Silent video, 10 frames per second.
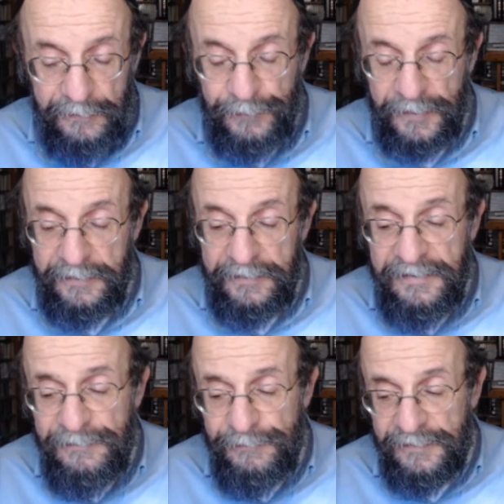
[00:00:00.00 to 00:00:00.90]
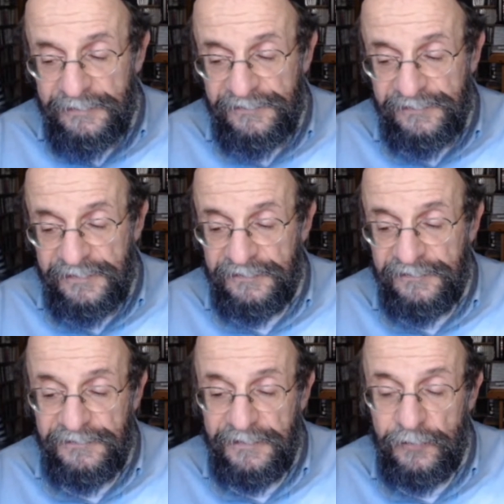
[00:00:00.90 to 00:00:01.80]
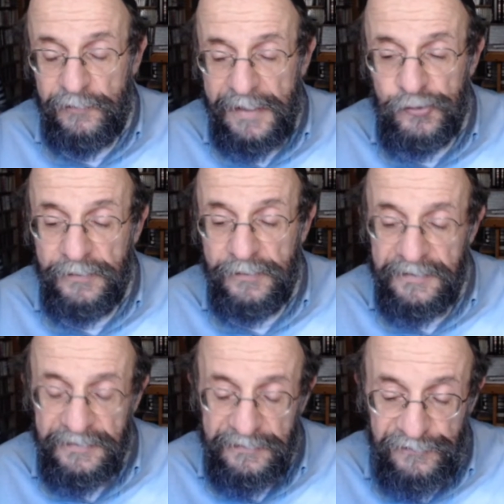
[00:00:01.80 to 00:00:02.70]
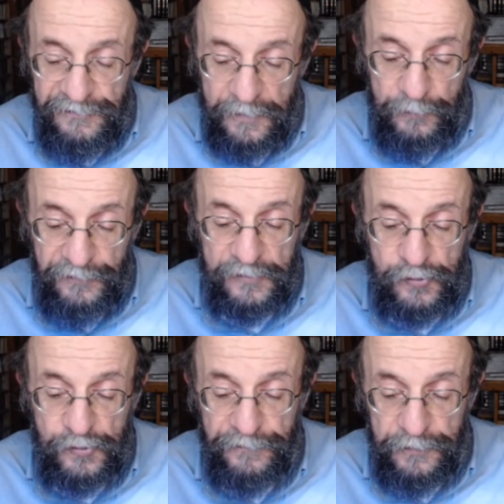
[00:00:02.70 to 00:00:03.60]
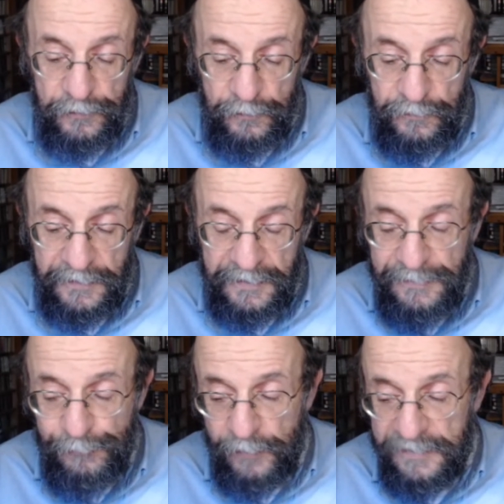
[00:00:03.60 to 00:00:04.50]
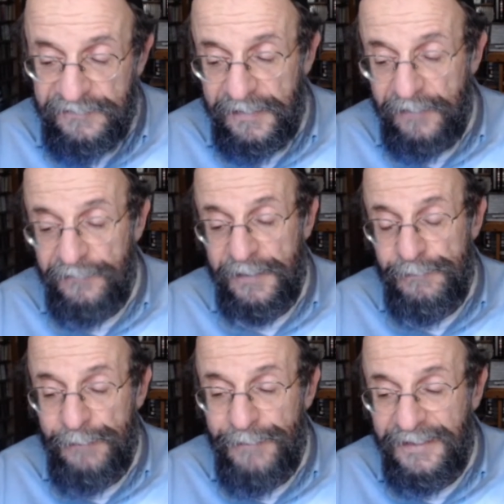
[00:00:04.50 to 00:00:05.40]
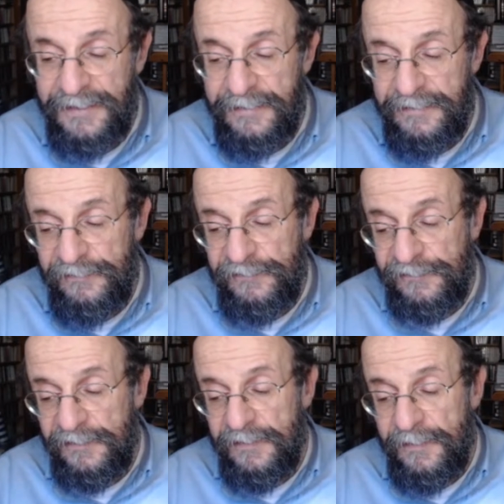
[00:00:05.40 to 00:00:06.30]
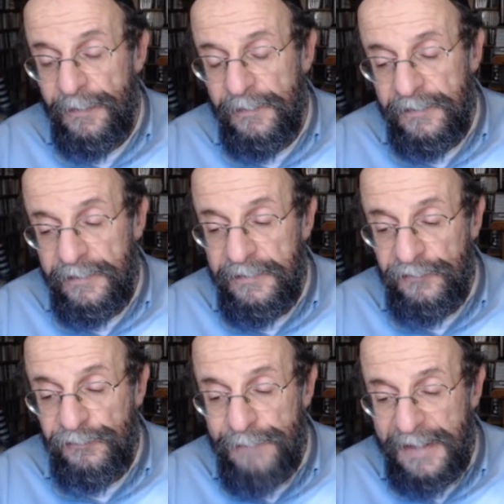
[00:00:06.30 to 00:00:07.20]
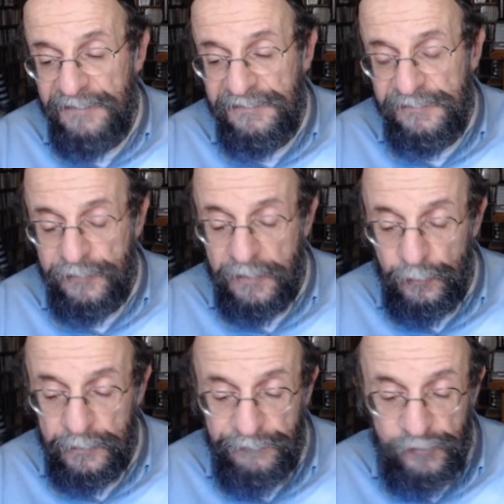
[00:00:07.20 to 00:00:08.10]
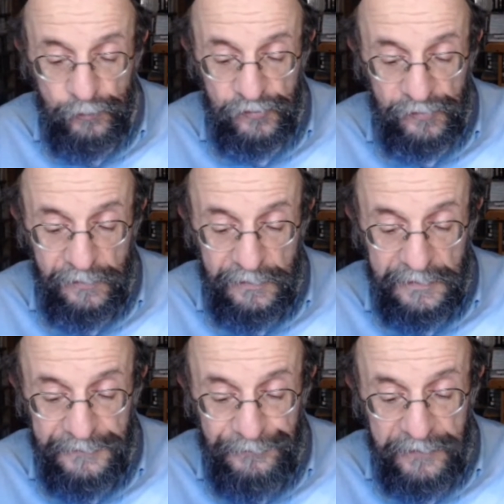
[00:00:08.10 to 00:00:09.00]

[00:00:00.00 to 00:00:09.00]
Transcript: But he insists that there actually is no such view. And he points out that Maimonides, in his massive code of Jewish law,